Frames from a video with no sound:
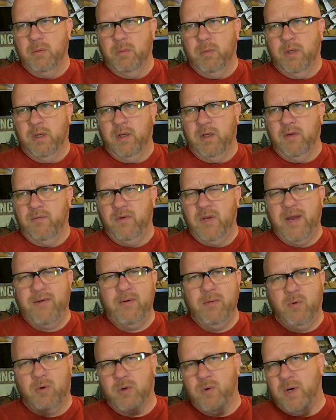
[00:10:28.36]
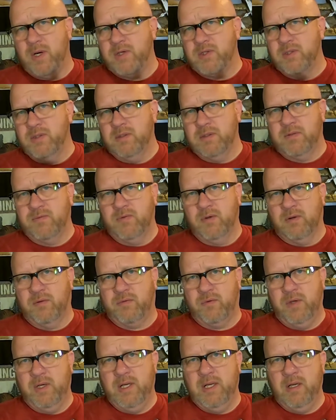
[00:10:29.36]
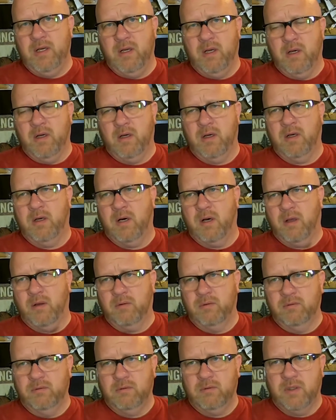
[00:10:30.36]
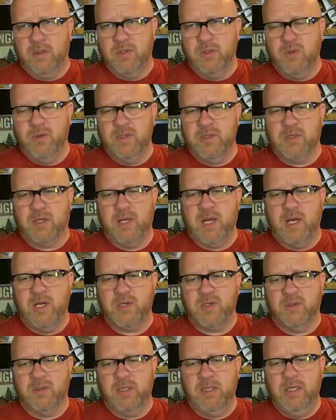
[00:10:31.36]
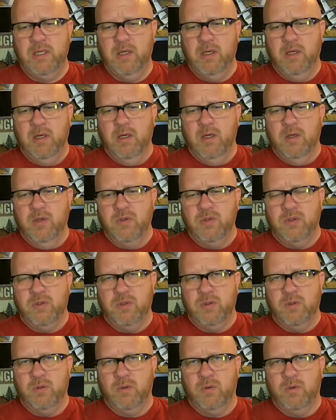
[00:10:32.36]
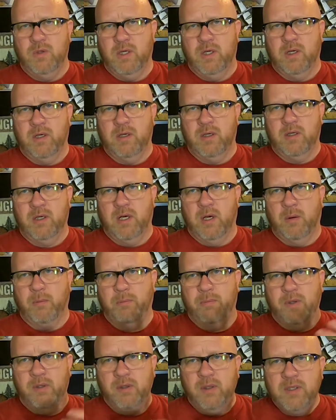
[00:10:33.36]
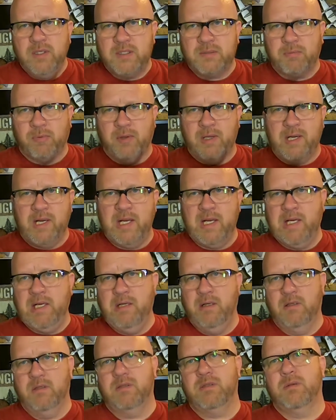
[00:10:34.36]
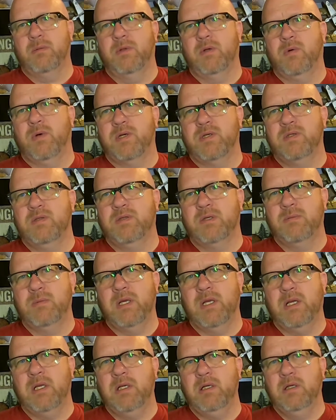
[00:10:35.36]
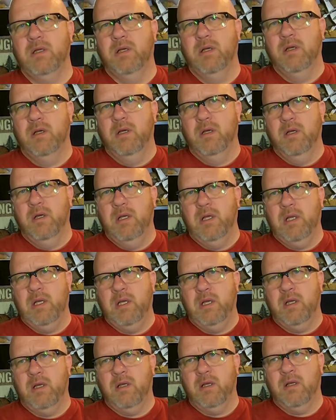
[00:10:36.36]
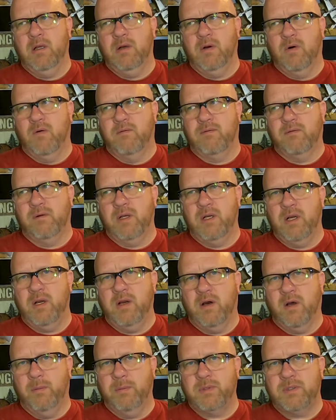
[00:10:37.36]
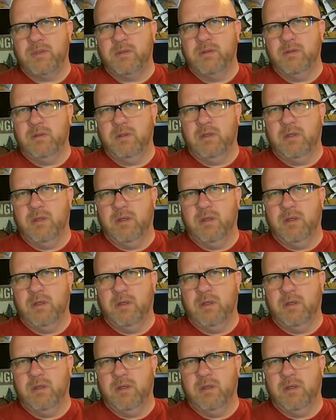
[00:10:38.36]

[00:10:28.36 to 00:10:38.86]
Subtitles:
But if you have any more questions, feel free, and I'll do these occasionally to help explain some of the questions I'm getting, and hopefully it helps